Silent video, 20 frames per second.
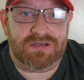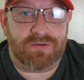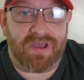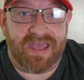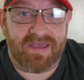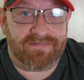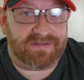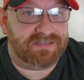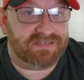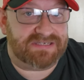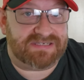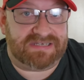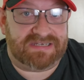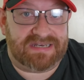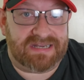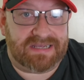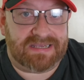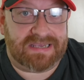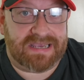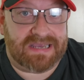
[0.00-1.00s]
and you haven't
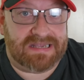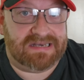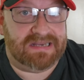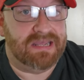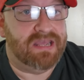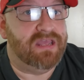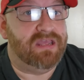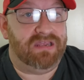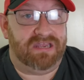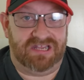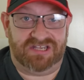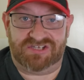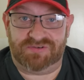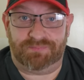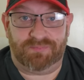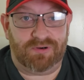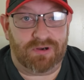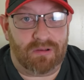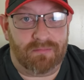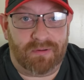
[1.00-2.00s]
seen it yet, it's
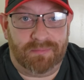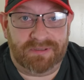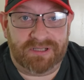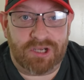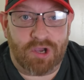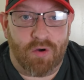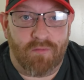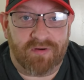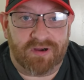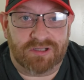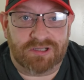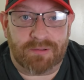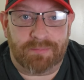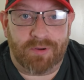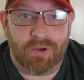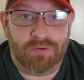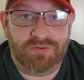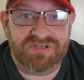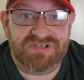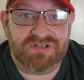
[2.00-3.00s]
probably over at the
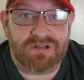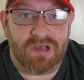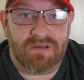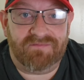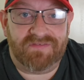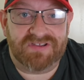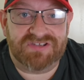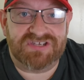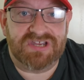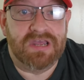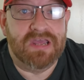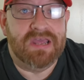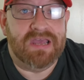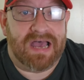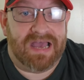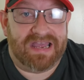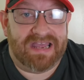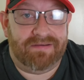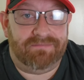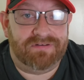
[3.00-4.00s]
post office.
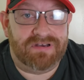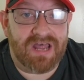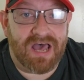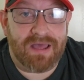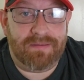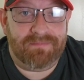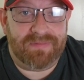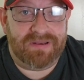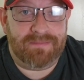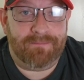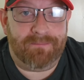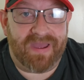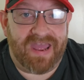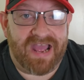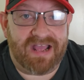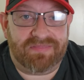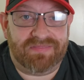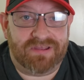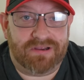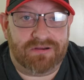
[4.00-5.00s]
I have not been
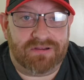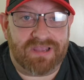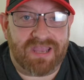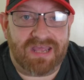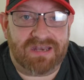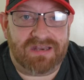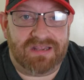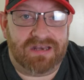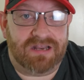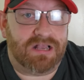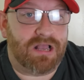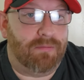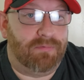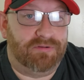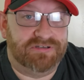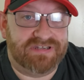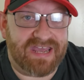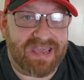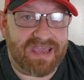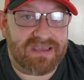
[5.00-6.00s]
back there yet in a
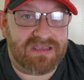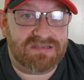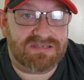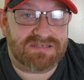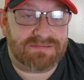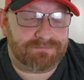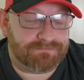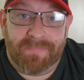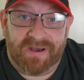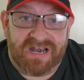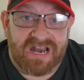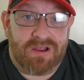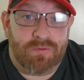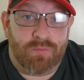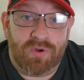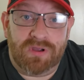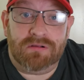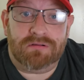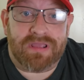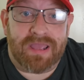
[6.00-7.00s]
couple days, but I
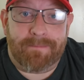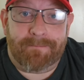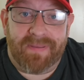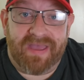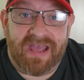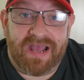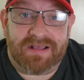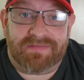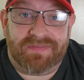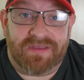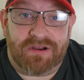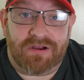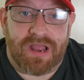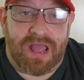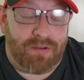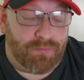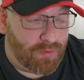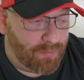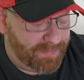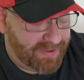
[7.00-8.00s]
will get back there.
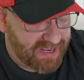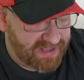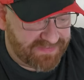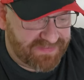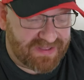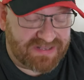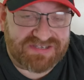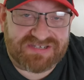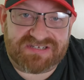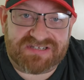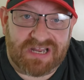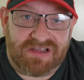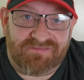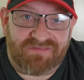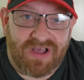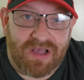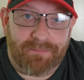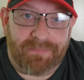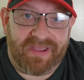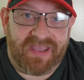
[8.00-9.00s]
I will pick that stuff
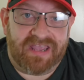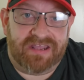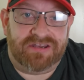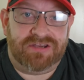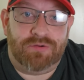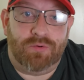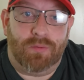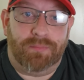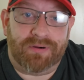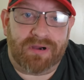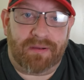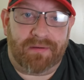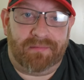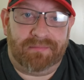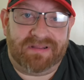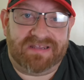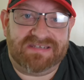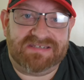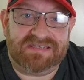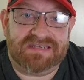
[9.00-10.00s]
up, and you will
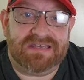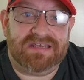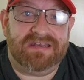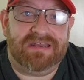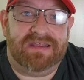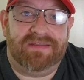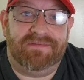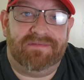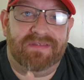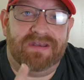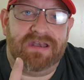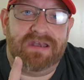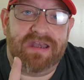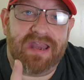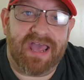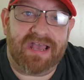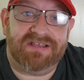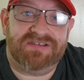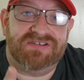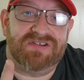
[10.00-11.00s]
probably see it in the
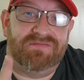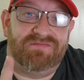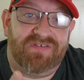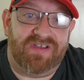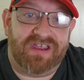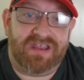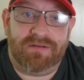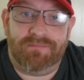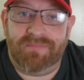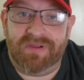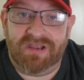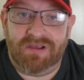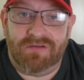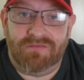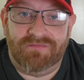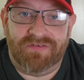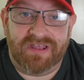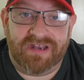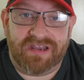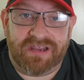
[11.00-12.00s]
next fan mail
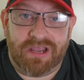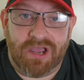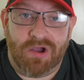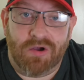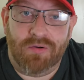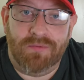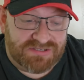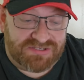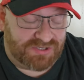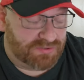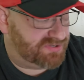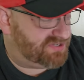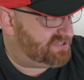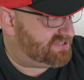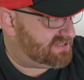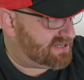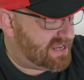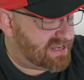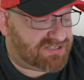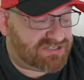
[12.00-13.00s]
video. So
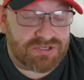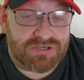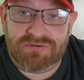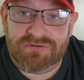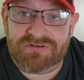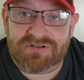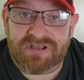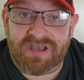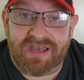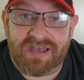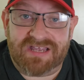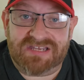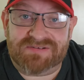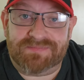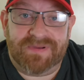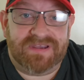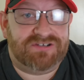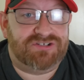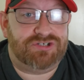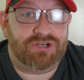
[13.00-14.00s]
stay tuned, guys.
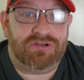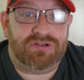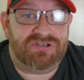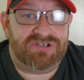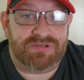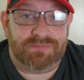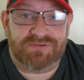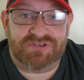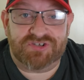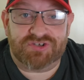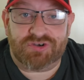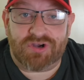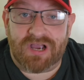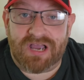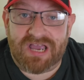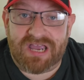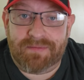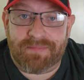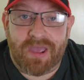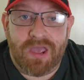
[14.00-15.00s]
Make sure you
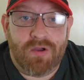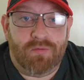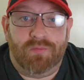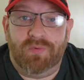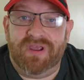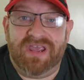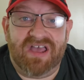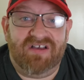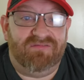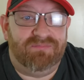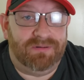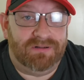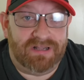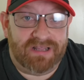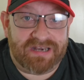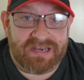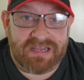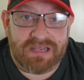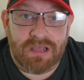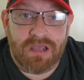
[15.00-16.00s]
subscribe. We have
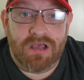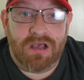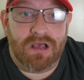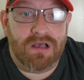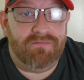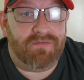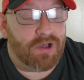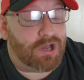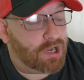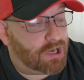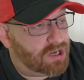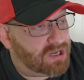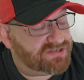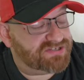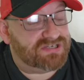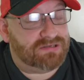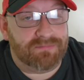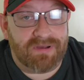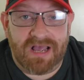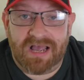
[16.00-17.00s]
plenty of
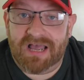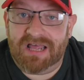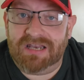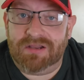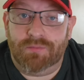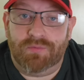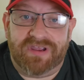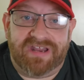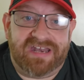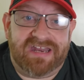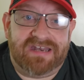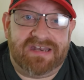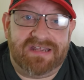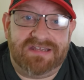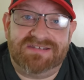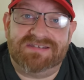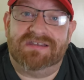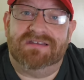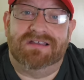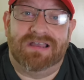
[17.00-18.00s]
awesome
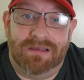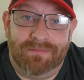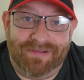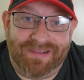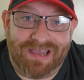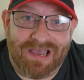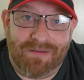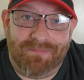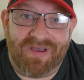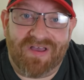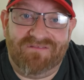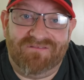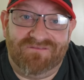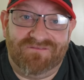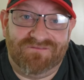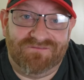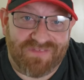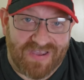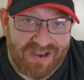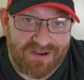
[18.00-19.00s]
Halloweeniness coming up
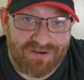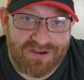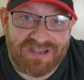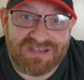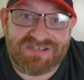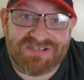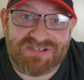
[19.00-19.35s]
very